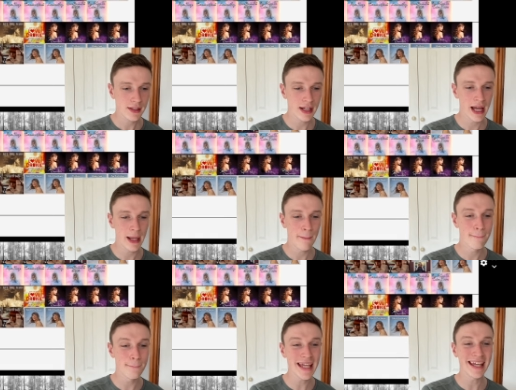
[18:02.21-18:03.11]
Uh,
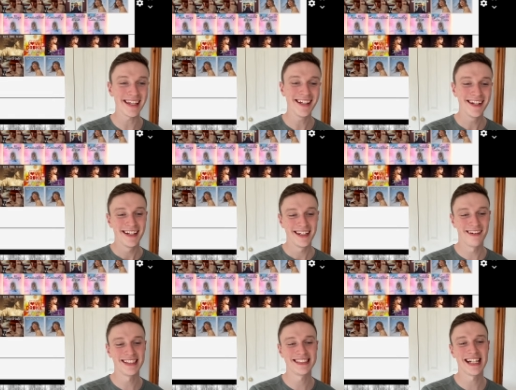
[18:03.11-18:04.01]
me,
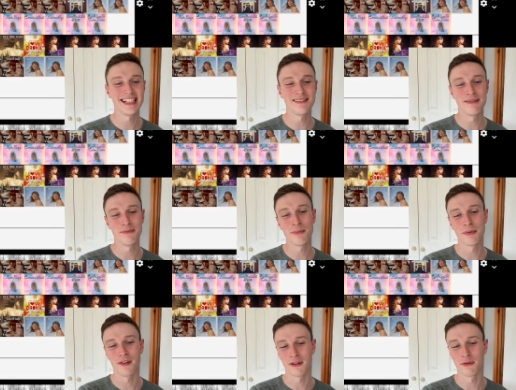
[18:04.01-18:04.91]
now I said it would be
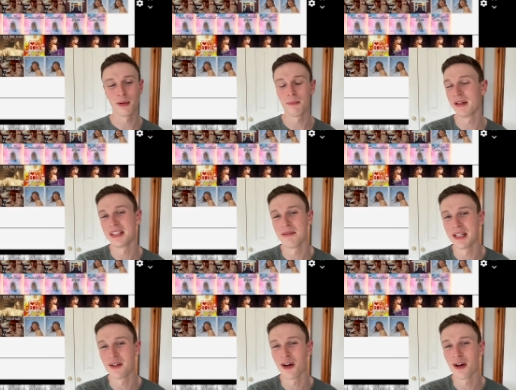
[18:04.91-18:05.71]
funny if we put me in the me